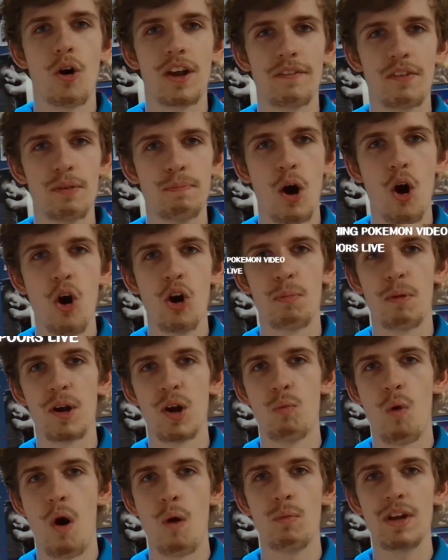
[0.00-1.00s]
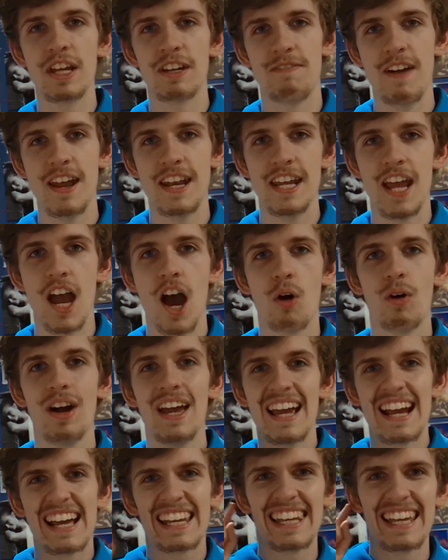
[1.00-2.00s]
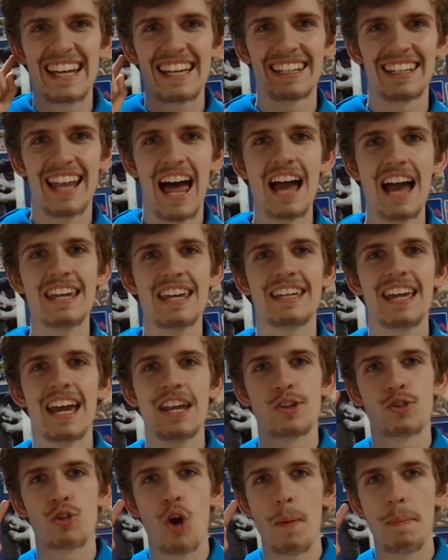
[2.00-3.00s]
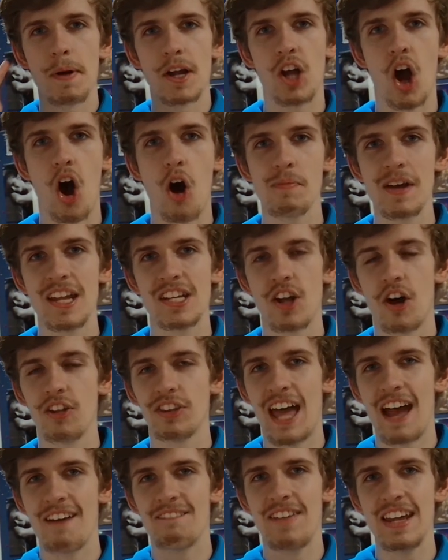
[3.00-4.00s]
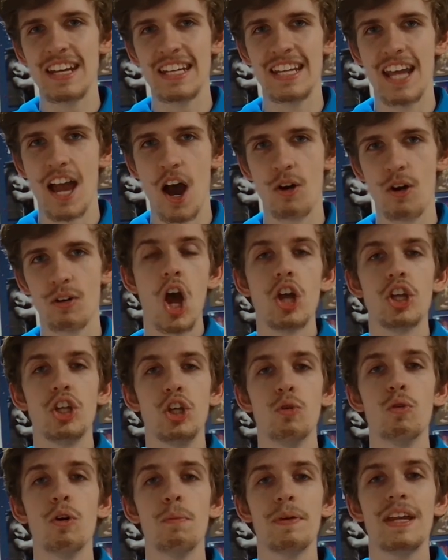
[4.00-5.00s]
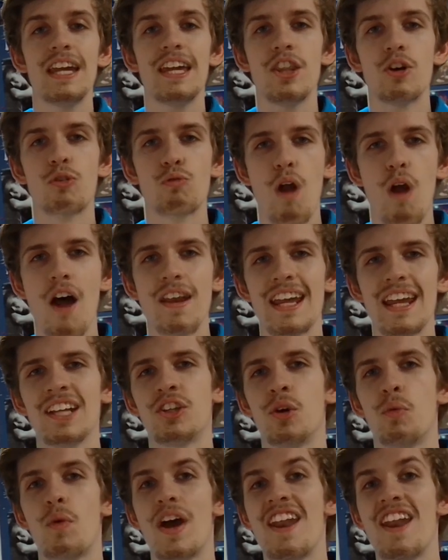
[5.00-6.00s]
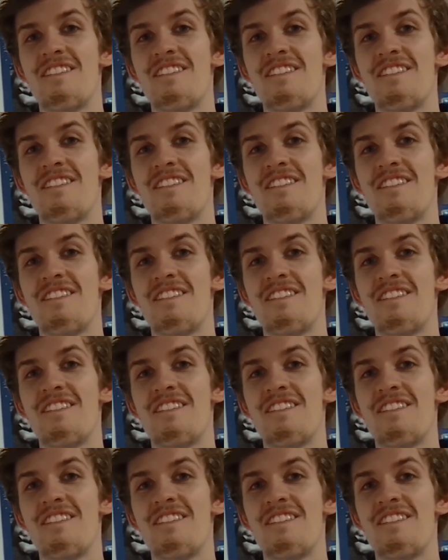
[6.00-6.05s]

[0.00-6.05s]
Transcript: Every Pokemon in 1 week video, click like and drop a comment on that video, you will be in the running to win a